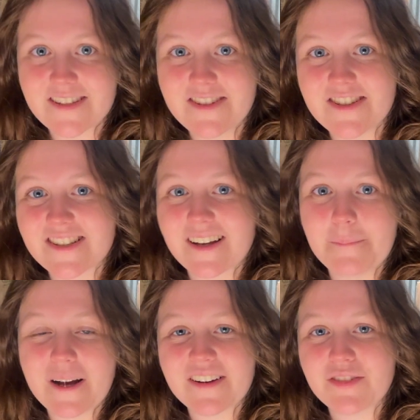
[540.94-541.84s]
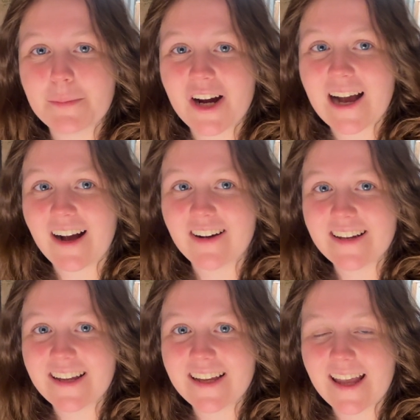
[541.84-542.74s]
we just got back from our
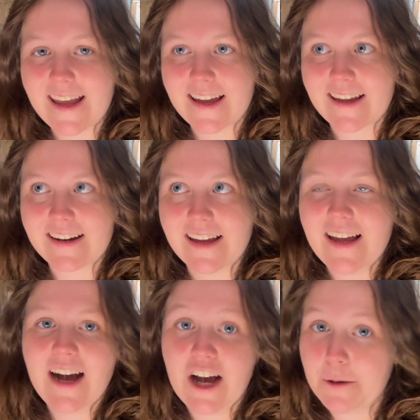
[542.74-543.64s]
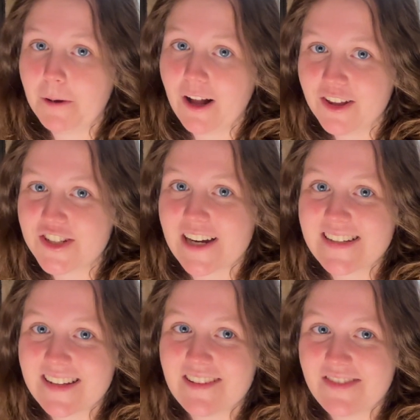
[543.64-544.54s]
outing, and I apologize
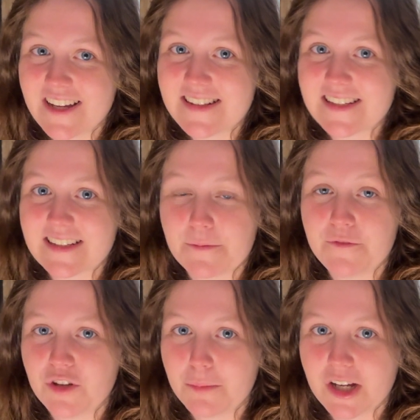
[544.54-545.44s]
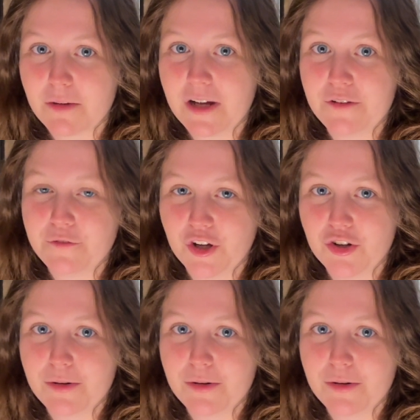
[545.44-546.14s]
in advance because I'm filming on my phone.